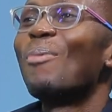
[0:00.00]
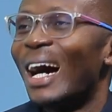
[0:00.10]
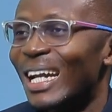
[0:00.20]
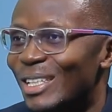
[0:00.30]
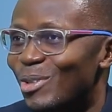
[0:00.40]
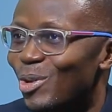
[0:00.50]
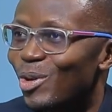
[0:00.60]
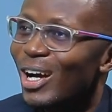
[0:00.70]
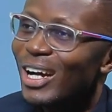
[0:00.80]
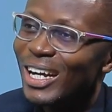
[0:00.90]
bad. You know,
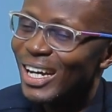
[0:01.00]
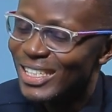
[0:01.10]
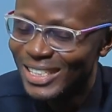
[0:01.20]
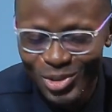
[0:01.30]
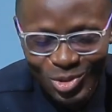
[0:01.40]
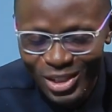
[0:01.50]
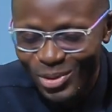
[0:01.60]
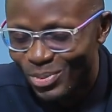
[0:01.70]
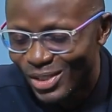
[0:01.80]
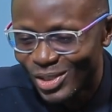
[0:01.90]
Ghana's debt to G D
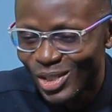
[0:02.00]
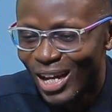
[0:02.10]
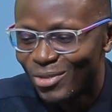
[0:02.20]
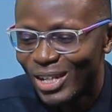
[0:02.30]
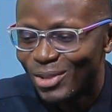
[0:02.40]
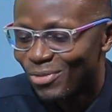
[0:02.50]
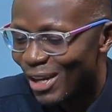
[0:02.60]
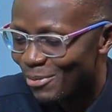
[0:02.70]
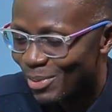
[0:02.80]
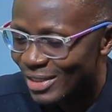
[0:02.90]
P is one hundred
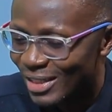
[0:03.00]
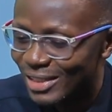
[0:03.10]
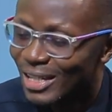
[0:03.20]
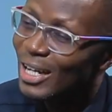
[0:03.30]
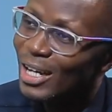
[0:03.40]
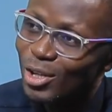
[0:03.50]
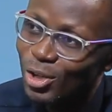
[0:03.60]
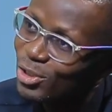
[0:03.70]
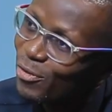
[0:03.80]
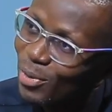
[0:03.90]
five percent.
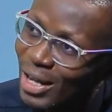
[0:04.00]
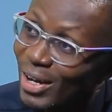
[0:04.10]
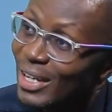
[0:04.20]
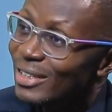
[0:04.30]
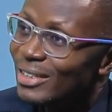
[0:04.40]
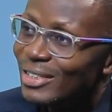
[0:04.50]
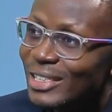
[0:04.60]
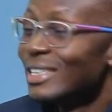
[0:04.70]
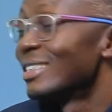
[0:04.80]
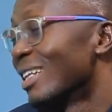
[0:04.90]
Lots of people have had
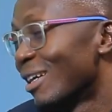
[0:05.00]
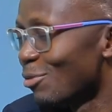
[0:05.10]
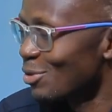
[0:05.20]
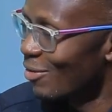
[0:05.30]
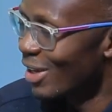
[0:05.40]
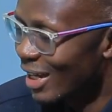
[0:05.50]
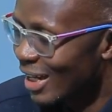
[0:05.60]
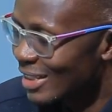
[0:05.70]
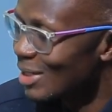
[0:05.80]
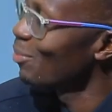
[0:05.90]
certain levels of
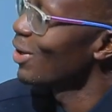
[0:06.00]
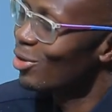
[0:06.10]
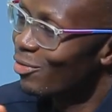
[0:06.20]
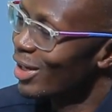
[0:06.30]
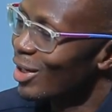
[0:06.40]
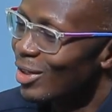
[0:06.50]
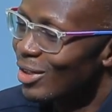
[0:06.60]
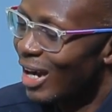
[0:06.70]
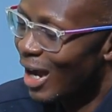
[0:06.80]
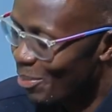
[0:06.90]
haircut and people are not very
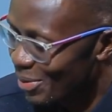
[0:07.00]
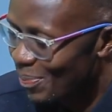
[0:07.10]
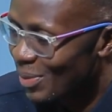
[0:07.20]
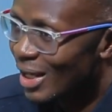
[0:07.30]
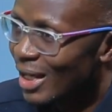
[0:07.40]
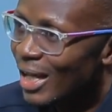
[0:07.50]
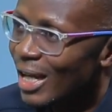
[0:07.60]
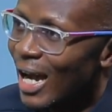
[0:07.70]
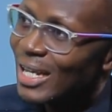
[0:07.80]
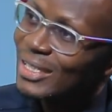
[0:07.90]
happy.
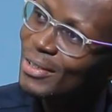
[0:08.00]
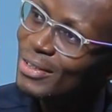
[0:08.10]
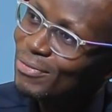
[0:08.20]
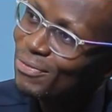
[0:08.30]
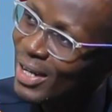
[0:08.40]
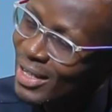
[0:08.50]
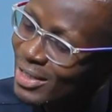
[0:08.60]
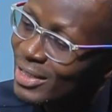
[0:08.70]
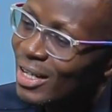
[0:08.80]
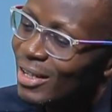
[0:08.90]
As a
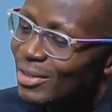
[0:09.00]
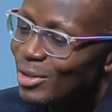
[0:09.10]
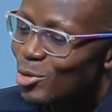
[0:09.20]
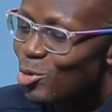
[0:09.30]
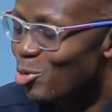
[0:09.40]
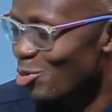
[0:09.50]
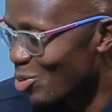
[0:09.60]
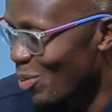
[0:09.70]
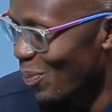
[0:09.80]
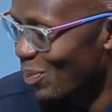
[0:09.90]
financial guru,
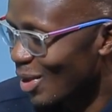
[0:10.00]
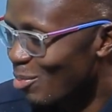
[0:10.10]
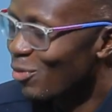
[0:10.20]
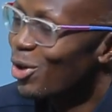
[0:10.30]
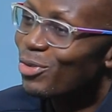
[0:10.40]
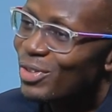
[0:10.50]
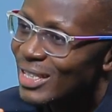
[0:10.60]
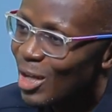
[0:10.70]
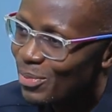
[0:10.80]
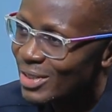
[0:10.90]
before you even
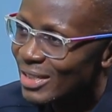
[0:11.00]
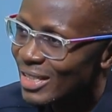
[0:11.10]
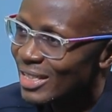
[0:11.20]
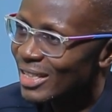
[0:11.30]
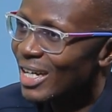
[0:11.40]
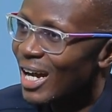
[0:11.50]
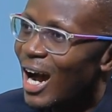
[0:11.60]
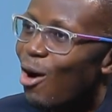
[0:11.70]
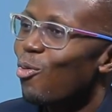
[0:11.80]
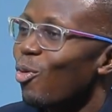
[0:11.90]
start a presentation,
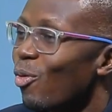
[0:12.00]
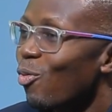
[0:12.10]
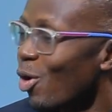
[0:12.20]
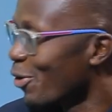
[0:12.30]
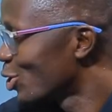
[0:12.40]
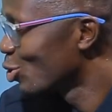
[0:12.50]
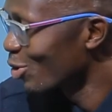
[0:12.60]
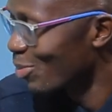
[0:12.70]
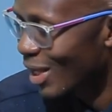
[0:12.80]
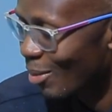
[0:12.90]
how worried should we
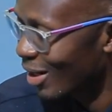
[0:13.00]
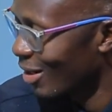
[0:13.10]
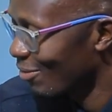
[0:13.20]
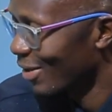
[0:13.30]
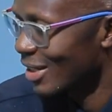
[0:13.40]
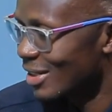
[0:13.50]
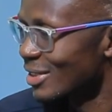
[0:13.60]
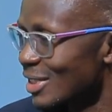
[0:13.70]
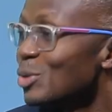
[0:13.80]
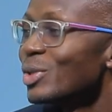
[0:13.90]
be about our finance
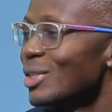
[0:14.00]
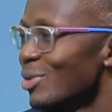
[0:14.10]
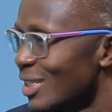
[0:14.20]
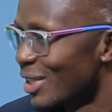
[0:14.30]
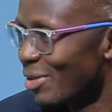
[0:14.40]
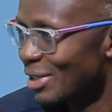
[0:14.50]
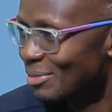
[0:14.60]
in twenty twenty-three?